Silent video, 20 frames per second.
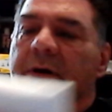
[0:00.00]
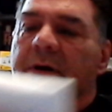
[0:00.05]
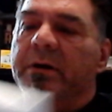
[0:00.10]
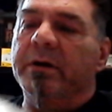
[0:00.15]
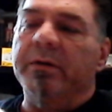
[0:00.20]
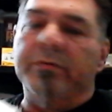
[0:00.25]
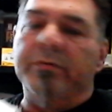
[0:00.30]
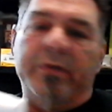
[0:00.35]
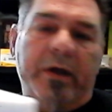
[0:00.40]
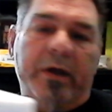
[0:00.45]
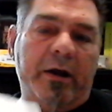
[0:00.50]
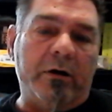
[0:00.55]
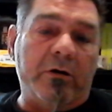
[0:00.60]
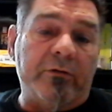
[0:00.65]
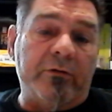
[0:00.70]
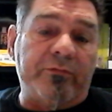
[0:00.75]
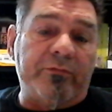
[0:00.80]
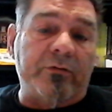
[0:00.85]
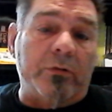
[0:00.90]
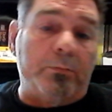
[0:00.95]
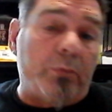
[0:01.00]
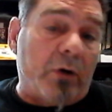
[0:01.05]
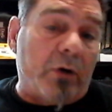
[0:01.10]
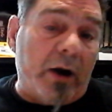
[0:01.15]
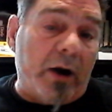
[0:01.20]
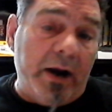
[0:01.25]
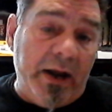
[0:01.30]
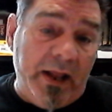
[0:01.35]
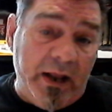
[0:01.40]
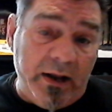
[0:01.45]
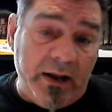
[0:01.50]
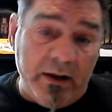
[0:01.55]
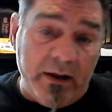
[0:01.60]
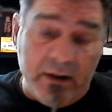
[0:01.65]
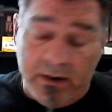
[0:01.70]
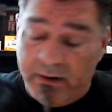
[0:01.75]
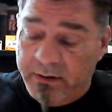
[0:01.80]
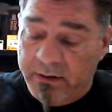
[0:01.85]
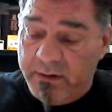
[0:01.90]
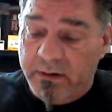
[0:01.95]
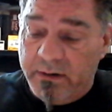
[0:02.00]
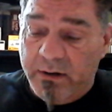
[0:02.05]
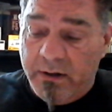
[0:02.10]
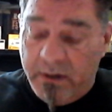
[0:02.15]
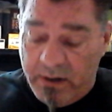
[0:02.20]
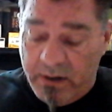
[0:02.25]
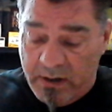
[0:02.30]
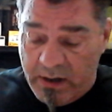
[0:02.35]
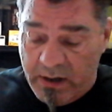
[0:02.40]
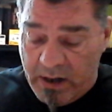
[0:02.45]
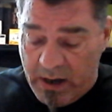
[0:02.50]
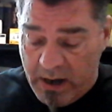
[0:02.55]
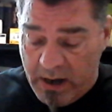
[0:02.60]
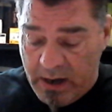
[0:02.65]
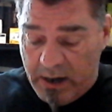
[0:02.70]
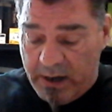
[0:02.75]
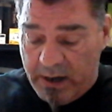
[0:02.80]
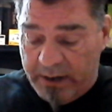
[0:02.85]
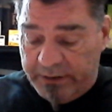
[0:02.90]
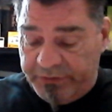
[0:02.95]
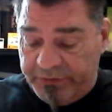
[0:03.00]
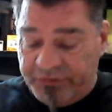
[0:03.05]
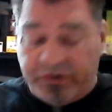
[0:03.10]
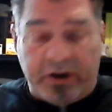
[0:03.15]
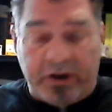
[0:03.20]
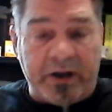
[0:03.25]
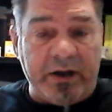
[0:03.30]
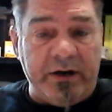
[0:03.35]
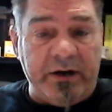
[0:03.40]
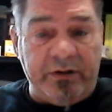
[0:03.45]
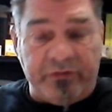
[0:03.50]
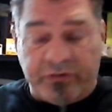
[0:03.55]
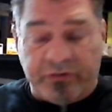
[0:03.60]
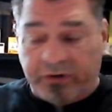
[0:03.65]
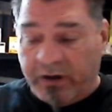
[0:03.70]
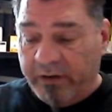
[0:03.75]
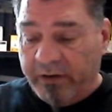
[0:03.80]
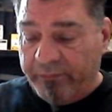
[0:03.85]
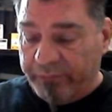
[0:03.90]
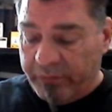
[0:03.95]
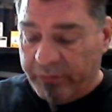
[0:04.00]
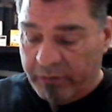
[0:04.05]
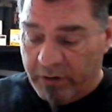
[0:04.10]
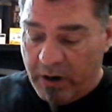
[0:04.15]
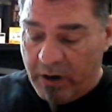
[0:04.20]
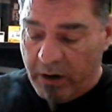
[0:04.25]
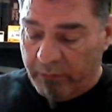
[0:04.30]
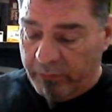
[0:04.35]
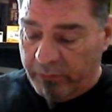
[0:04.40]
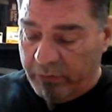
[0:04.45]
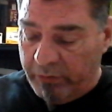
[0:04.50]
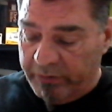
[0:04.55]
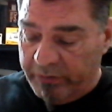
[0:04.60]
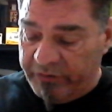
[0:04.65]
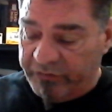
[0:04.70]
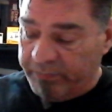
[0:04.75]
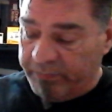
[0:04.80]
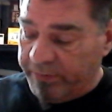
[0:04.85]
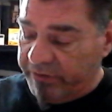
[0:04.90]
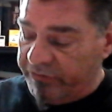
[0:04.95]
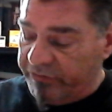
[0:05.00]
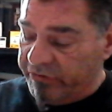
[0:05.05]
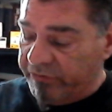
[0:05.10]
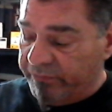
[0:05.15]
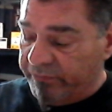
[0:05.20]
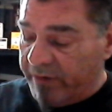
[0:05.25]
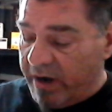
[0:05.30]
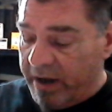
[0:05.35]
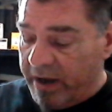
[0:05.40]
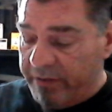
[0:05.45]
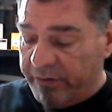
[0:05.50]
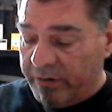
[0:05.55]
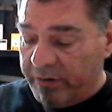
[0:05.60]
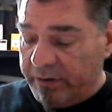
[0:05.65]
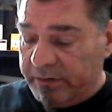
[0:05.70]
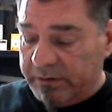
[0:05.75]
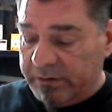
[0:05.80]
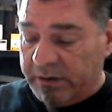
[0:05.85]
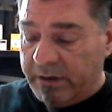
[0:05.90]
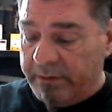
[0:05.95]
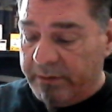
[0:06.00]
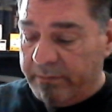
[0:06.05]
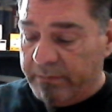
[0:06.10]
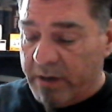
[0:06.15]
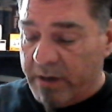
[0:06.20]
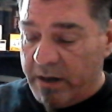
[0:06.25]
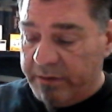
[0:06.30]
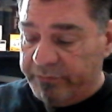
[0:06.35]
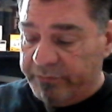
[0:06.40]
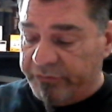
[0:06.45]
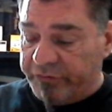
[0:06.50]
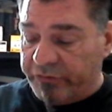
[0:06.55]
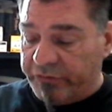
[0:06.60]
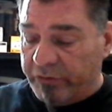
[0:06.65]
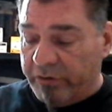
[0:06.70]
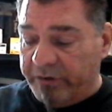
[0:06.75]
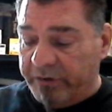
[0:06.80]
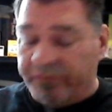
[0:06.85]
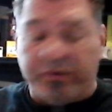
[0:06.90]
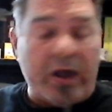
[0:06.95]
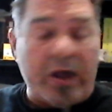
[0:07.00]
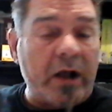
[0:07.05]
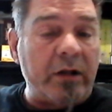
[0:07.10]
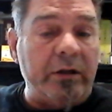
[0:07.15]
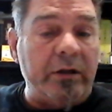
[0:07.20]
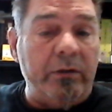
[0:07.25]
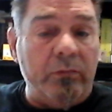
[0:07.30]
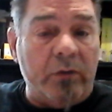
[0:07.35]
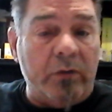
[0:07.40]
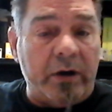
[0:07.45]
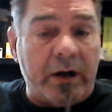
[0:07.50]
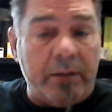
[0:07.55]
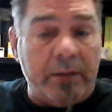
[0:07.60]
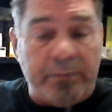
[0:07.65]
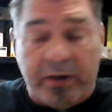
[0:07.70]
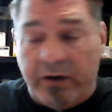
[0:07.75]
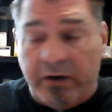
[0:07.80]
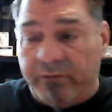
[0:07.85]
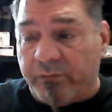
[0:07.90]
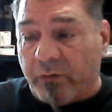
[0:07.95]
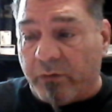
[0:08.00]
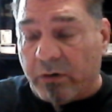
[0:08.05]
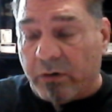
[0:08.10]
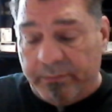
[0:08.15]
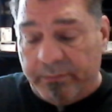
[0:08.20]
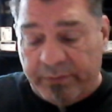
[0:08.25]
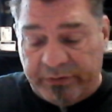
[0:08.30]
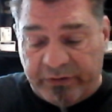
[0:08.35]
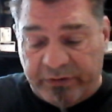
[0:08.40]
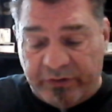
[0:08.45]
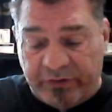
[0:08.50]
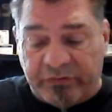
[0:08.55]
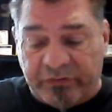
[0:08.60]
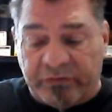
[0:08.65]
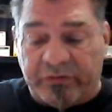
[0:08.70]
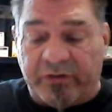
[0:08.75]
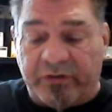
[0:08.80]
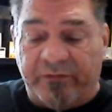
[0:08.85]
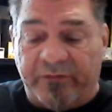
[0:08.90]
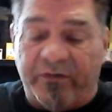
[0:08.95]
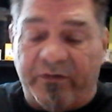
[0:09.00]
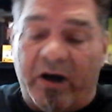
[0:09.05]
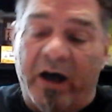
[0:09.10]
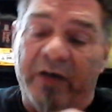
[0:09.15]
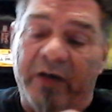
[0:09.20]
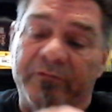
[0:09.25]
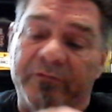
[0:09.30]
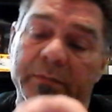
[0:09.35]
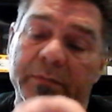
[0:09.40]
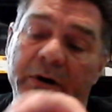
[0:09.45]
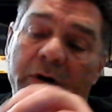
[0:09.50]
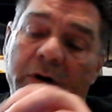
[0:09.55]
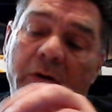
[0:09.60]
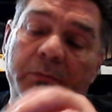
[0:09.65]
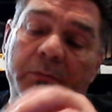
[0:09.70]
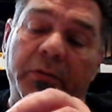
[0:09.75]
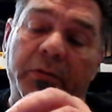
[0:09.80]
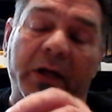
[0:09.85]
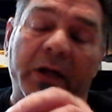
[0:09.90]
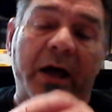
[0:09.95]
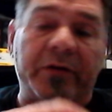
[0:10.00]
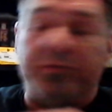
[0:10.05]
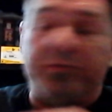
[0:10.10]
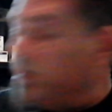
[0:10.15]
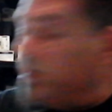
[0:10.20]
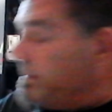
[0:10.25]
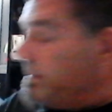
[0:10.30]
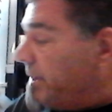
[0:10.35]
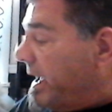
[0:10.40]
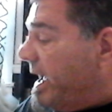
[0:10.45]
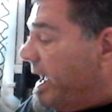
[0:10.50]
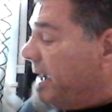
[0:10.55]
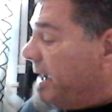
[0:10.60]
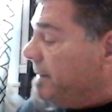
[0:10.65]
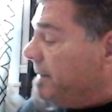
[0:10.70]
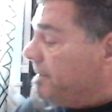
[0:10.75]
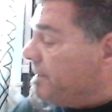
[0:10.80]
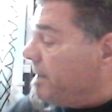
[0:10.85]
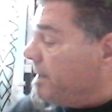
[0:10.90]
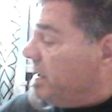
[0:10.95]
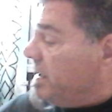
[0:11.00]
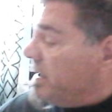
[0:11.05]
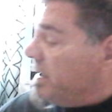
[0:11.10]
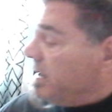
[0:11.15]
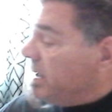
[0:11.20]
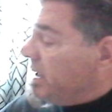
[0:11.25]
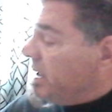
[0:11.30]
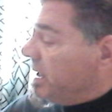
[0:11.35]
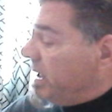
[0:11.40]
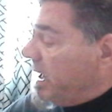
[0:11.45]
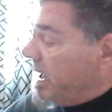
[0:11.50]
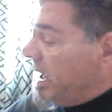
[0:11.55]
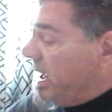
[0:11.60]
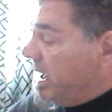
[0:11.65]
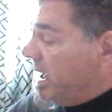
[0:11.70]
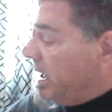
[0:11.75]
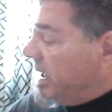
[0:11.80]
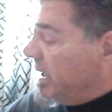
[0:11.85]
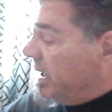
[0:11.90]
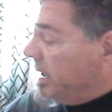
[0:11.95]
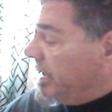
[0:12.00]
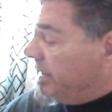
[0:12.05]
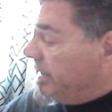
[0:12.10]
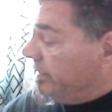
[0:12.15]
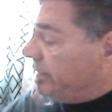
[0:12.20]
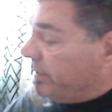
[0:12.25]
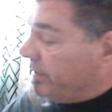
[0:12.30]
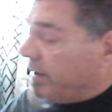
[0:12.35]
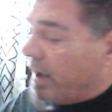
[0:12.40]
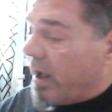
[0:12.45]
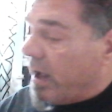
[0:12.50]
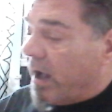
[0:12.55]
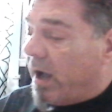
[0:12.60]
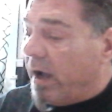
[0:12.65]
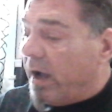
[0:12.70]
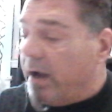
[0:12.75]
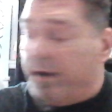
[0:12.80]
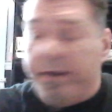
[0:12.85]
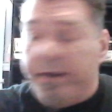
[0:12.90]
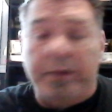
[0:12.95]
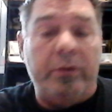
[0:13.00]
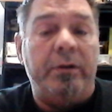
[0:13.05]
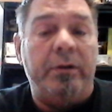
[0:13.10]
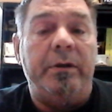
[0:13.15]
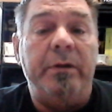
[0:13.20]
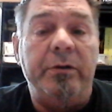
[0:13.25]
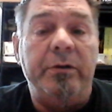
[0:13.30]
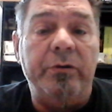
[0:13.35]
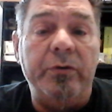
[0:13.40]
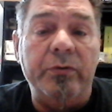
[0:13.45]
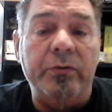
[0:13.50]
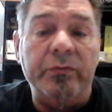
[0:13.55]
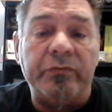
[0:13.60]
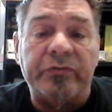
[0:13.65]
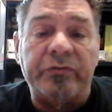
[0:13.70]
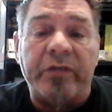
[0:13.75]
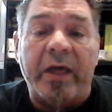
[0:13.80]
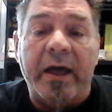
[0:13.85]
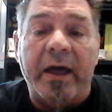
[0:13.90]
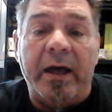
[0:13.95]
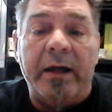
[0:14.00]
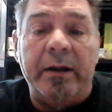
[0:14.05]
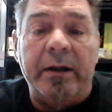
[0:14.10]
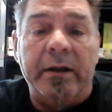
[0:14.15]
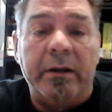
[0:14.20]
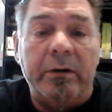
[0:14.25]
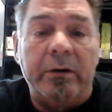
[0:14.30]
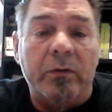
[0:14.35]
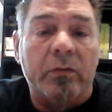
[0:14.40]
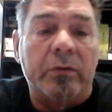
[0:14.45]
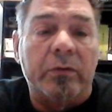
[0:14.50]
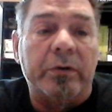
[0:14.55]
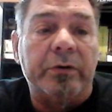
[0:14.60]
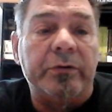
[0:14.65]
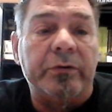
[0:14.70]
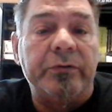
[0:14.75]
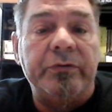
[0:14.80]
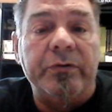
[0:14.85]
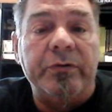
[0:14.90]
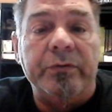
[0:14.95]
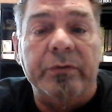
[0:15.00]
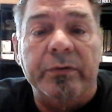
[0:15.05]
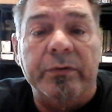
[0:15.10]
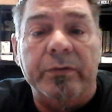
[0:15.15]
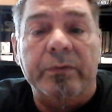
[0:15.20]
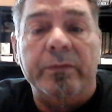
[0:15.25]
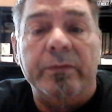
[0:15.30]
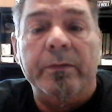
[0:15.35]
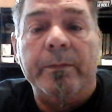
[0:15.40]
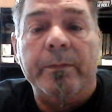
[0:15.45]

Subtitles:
They are for brining chicken and stuff. They're not real expensive either. I'm not sure exactly what I paid for them, but this is a 5 mil plastic bag, and I use that in order to